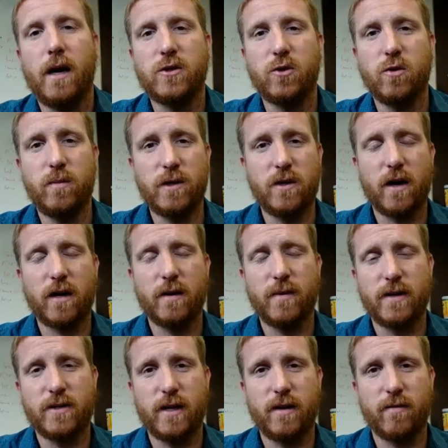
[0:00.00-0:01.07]
So we'll be talking
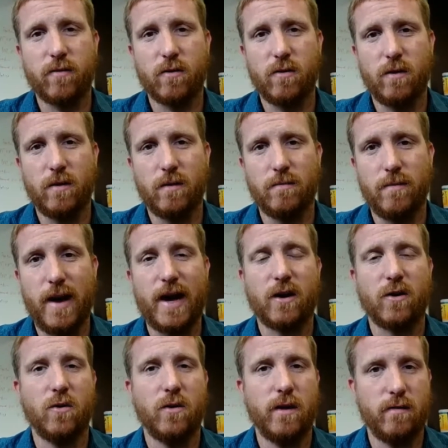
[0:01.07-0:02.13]
about several
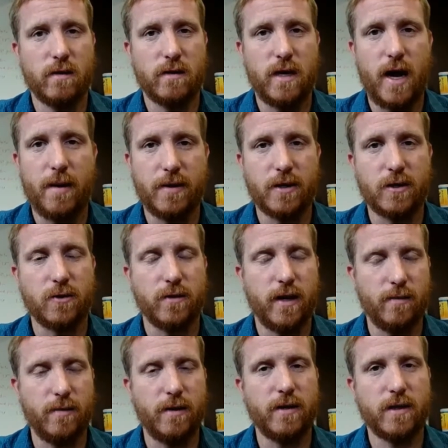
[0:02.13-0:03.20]
macro level topics, or
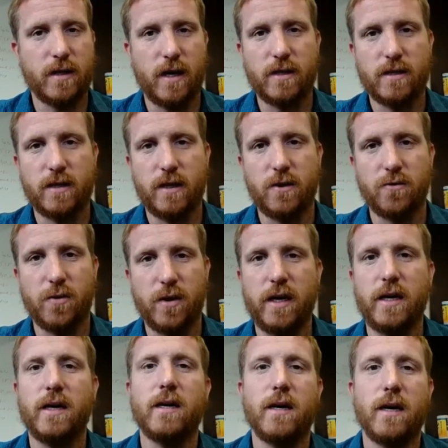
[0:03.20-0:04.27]
that will be discussed in your
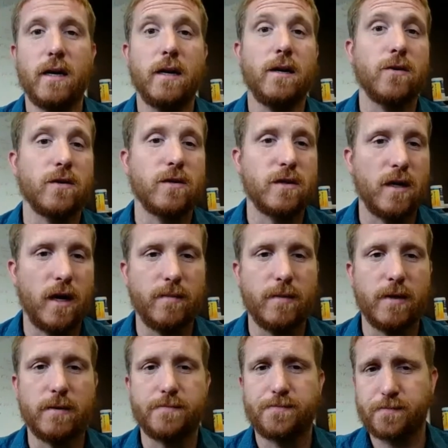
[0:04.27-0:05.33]
reading and in your
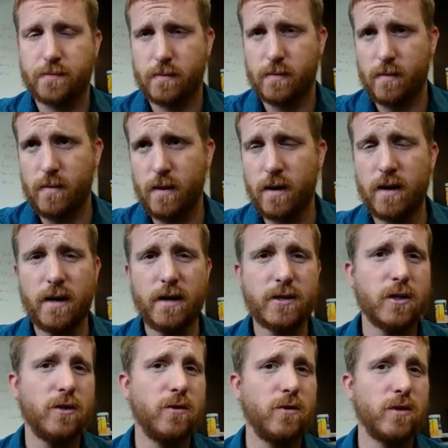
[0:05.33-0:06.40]
assignment.
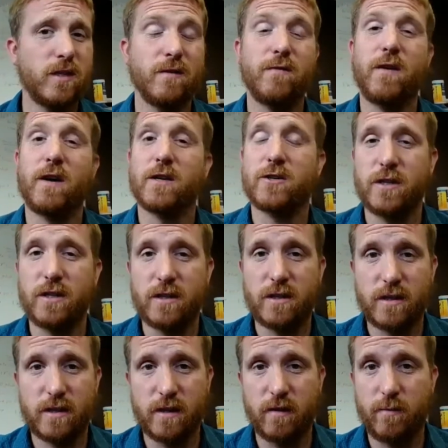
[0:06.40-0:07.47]
This includes the
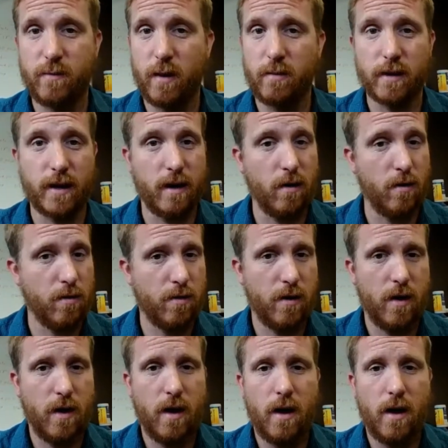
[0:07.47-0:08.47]
functions of public health,